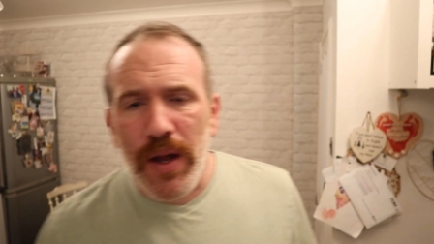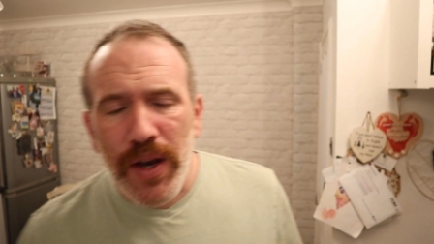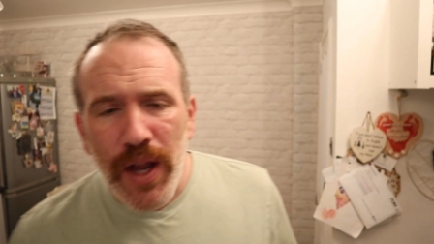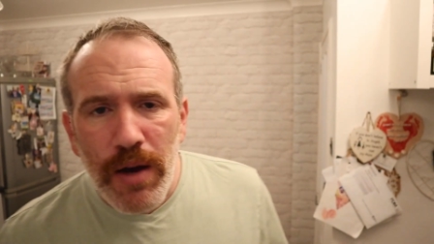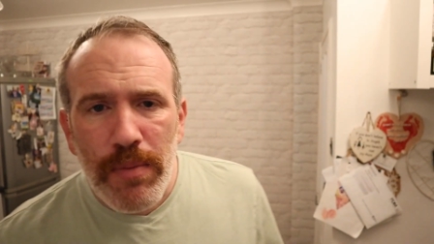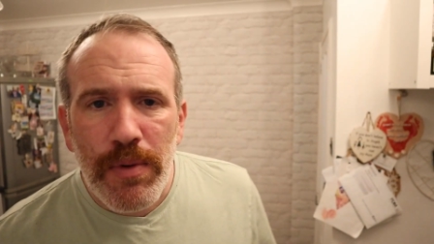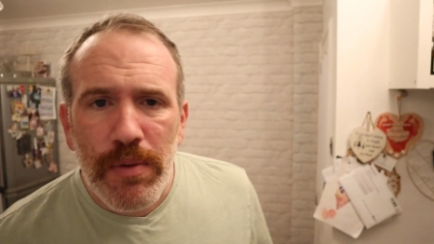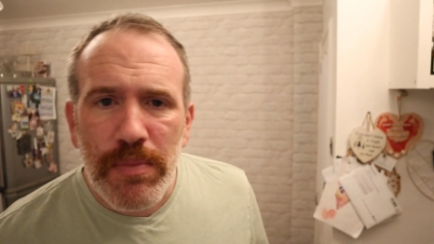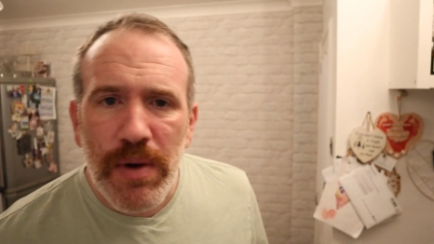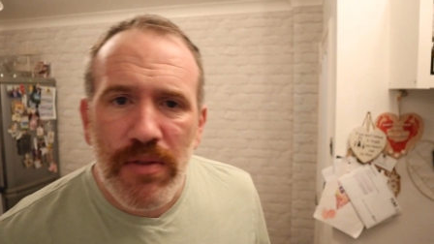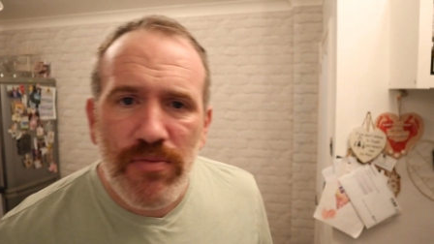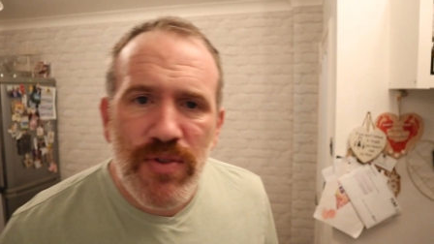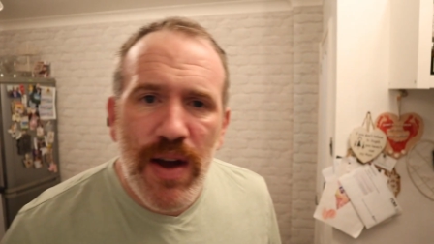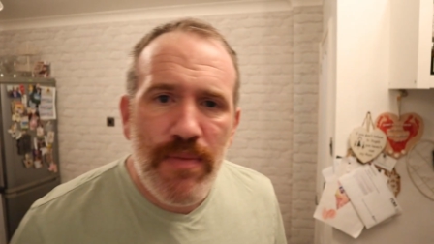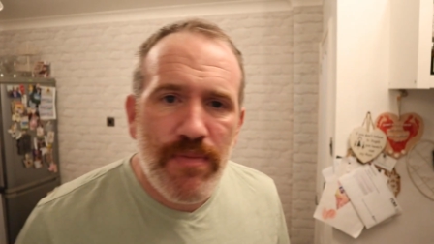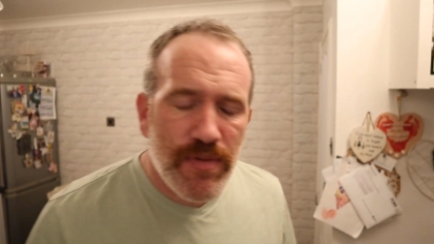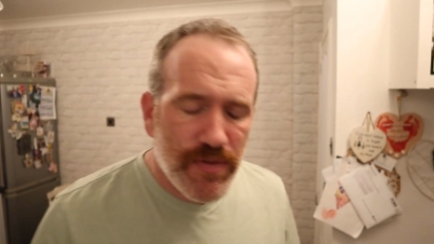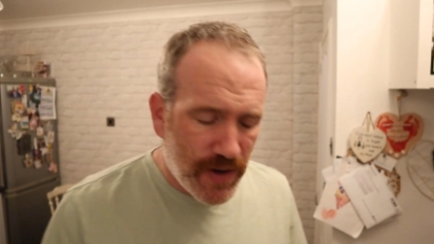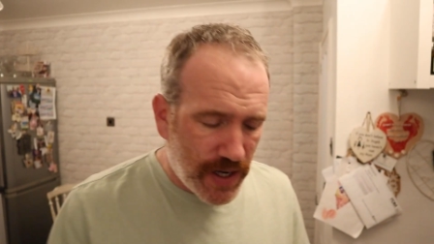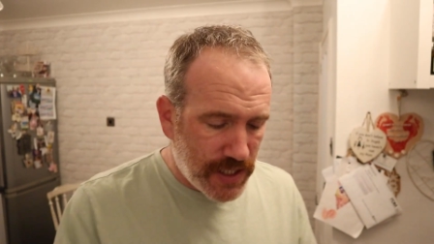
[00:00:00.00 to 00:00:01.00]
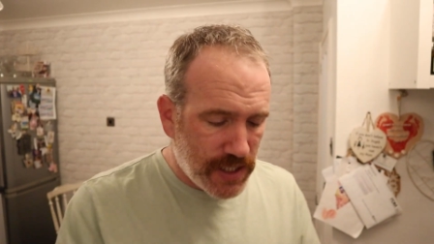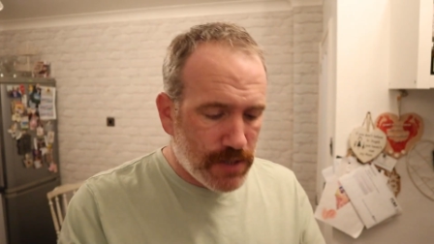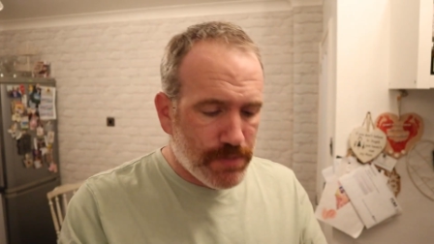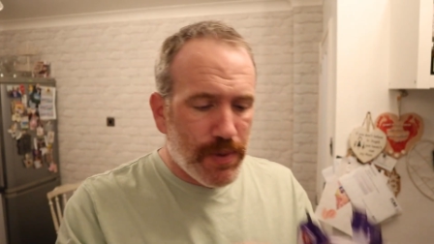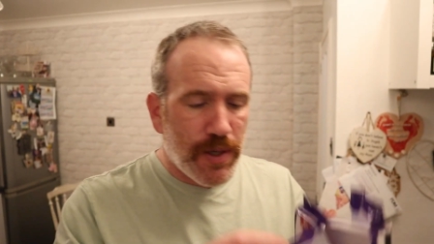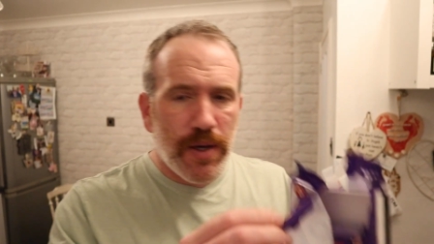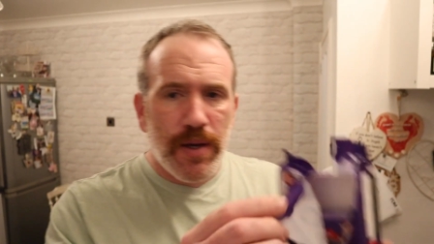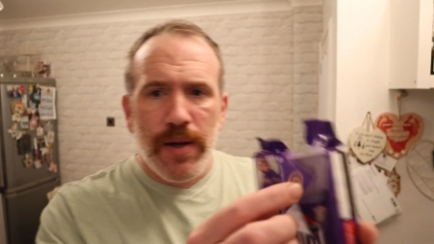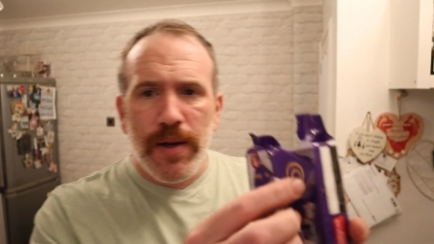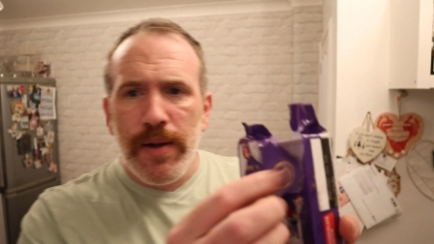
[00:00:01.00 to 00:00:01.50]
I know I'm on my ramp phase,
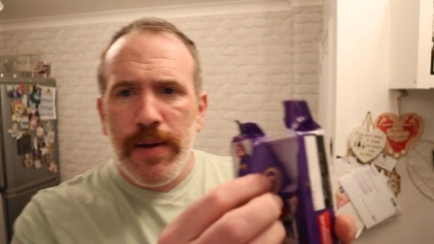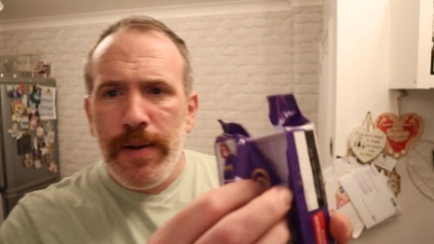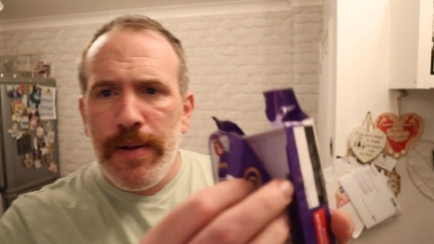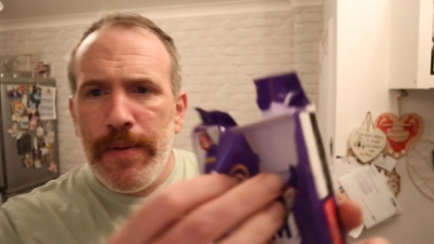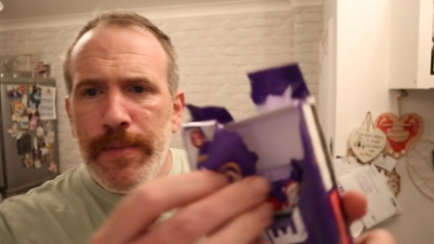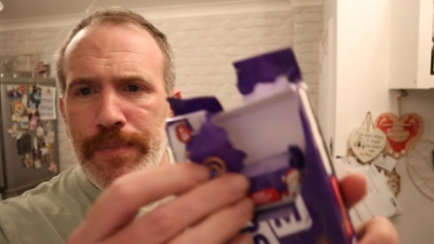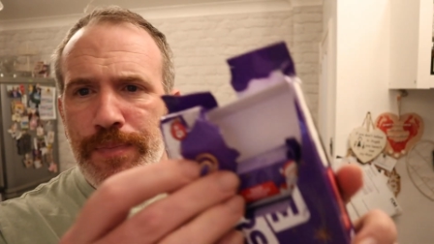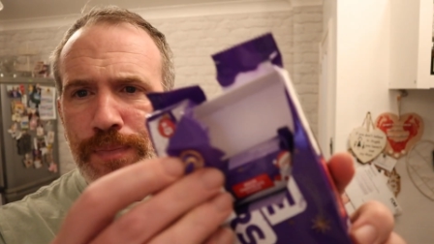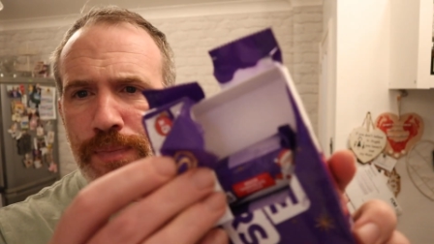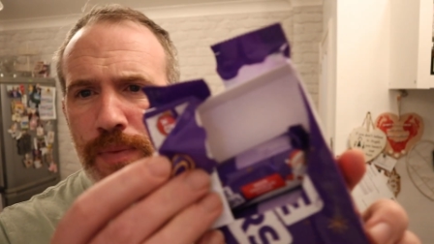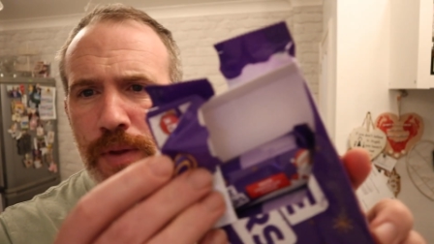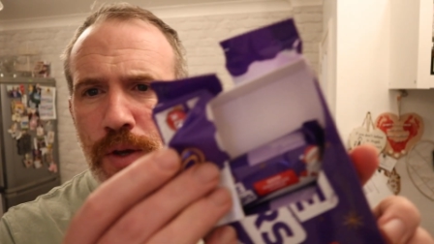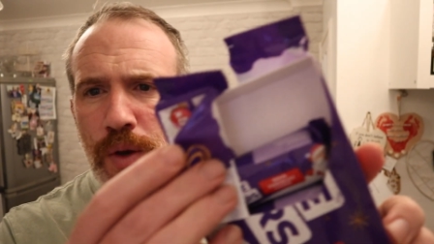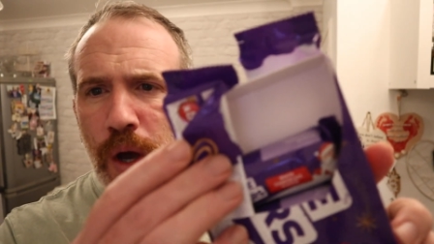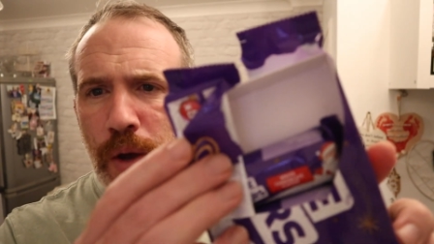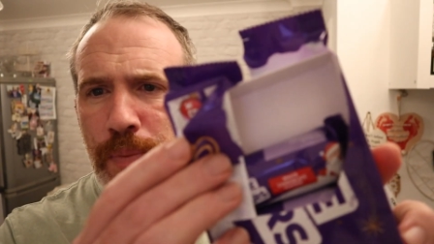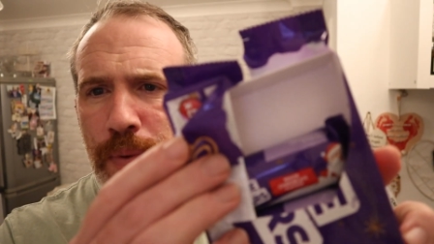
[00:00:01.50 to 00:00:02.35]
but if you